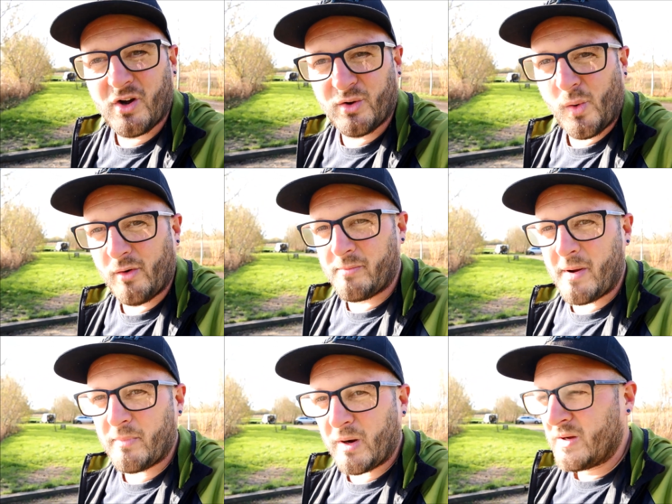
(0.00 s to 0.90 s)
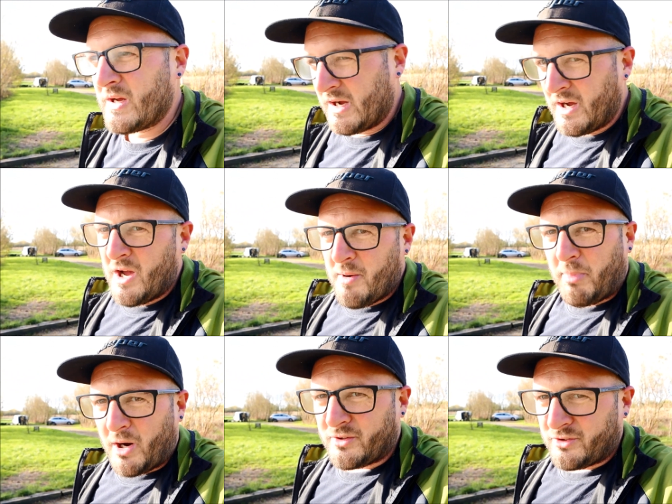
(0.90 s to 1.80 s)
can't quite remember,
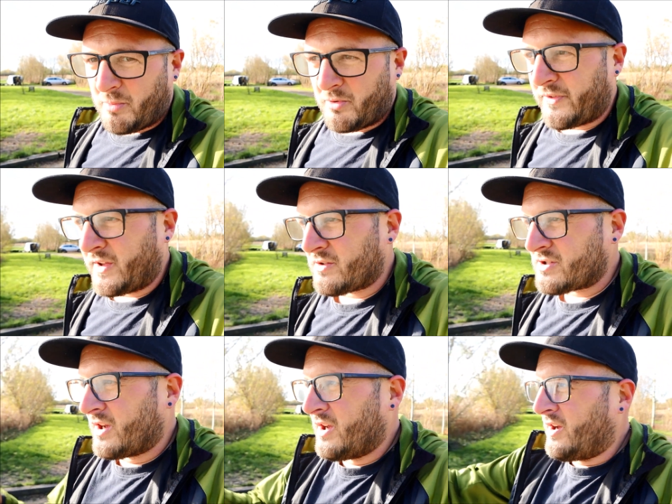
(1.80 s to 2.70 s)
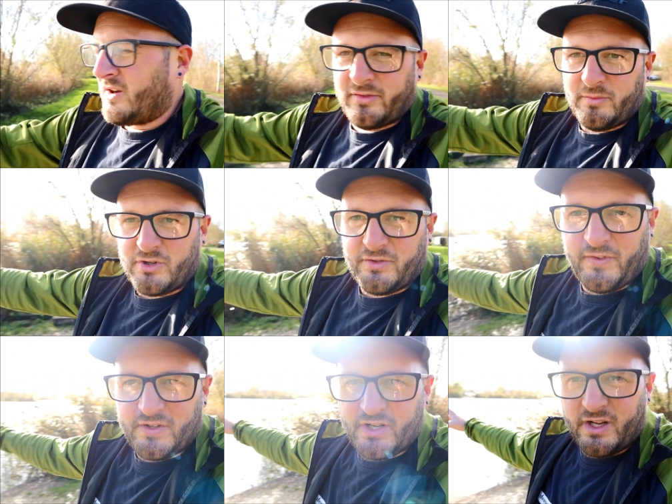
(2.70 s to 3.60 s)
but double figures from just
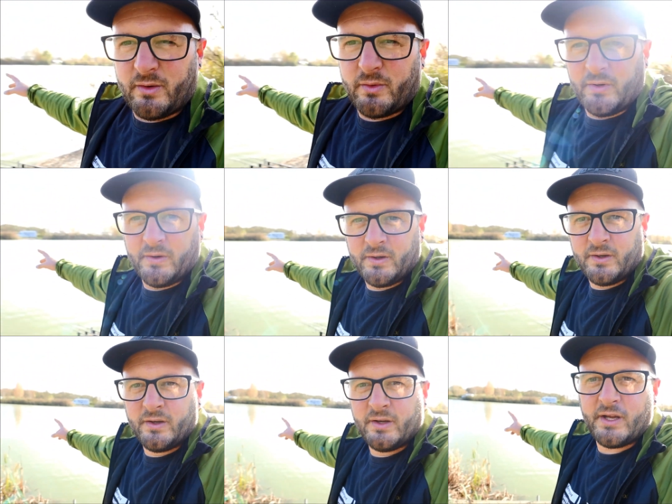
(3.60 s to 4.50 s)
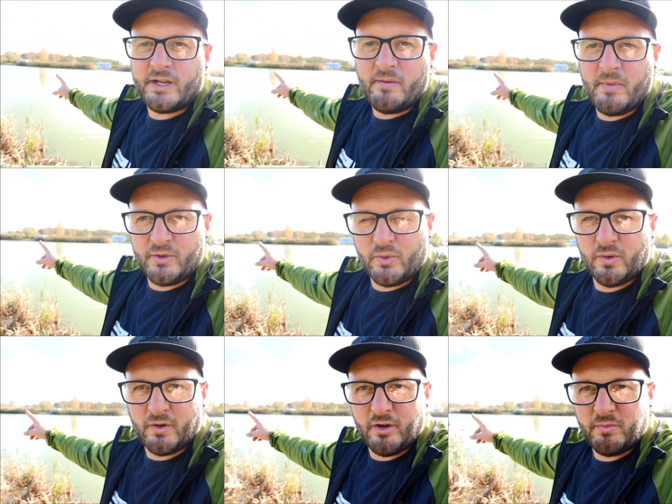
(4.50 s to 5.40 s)
fishing out in the middle,
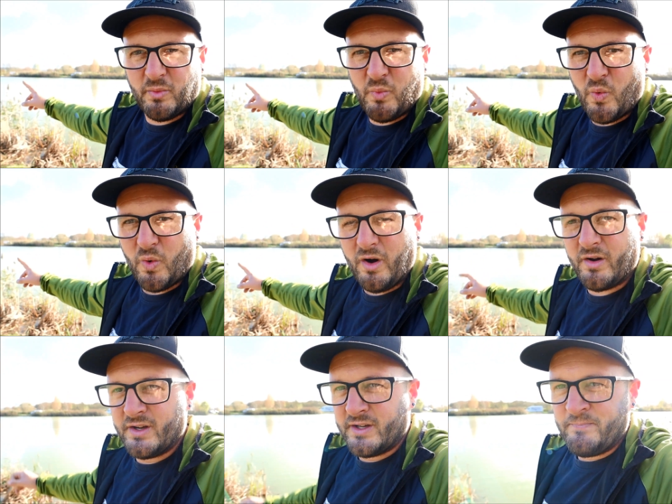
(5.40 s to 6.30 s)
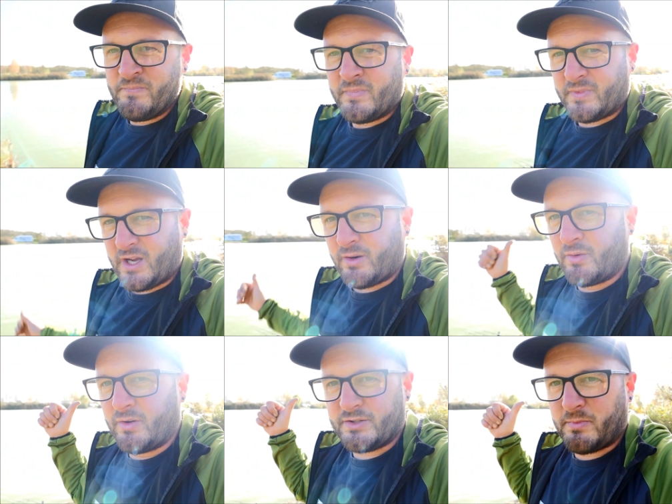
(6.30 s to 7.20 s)
open water. Now,
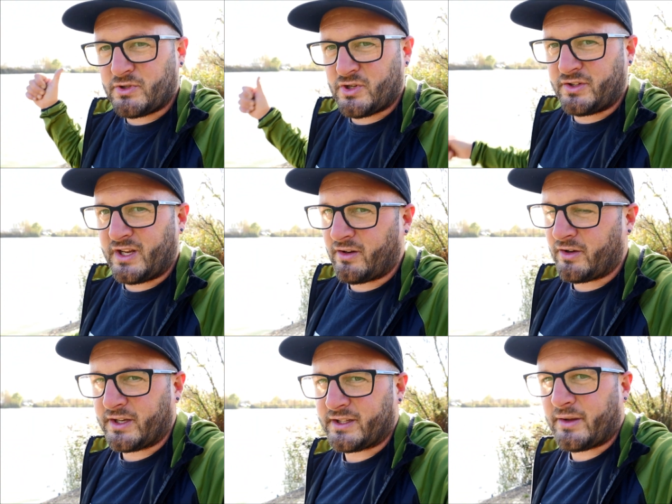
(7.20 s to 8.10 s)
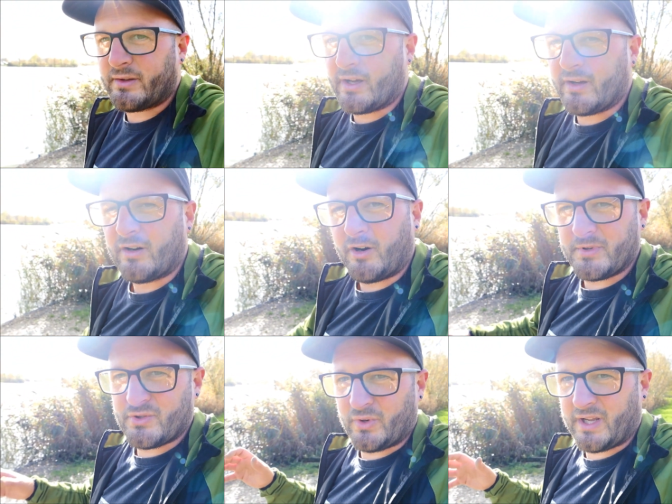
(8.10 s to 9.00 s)
as much as I did like it down there, I'd
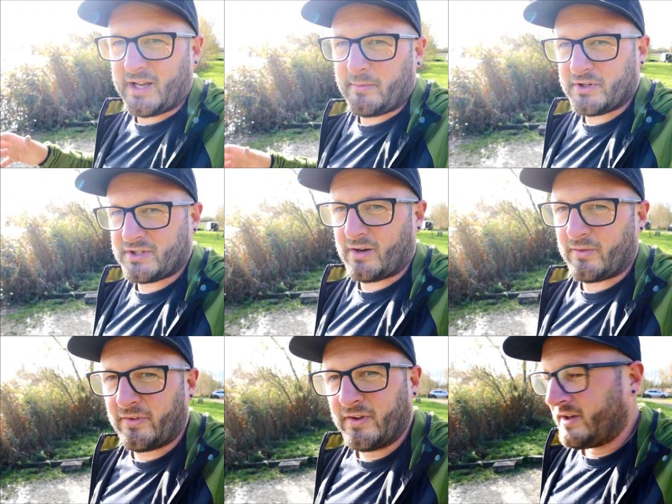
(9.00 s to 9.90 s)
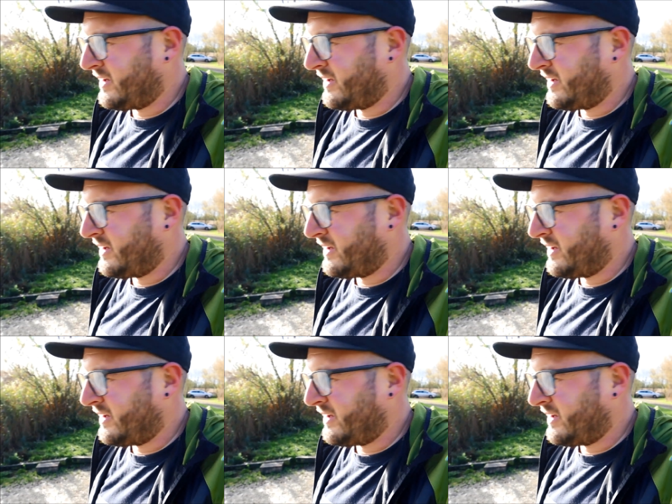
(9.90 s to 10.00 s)
be sort of kicking myself